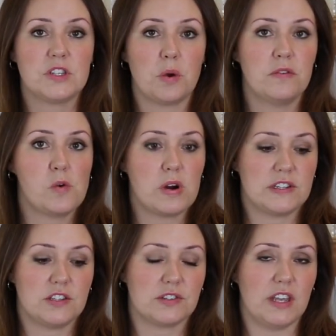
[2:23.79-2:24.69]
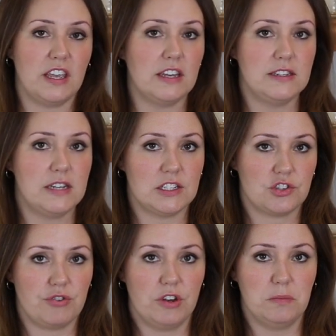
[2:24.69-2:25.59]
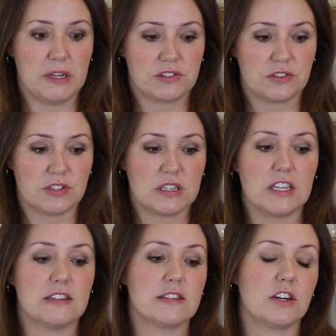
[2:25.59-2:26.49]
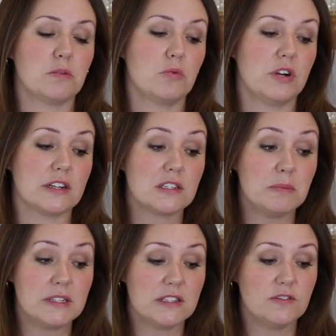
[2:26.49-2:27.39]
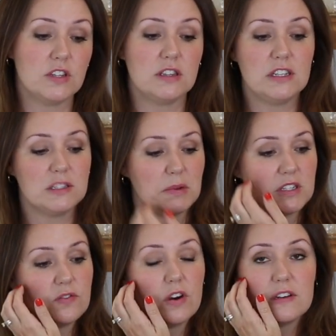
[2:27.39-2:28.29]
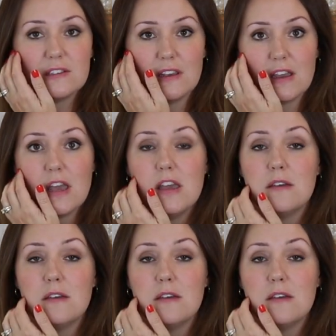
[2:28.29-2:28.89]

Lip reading: So of course there's like industrial mixers and things that are more expensive than these, but as far as like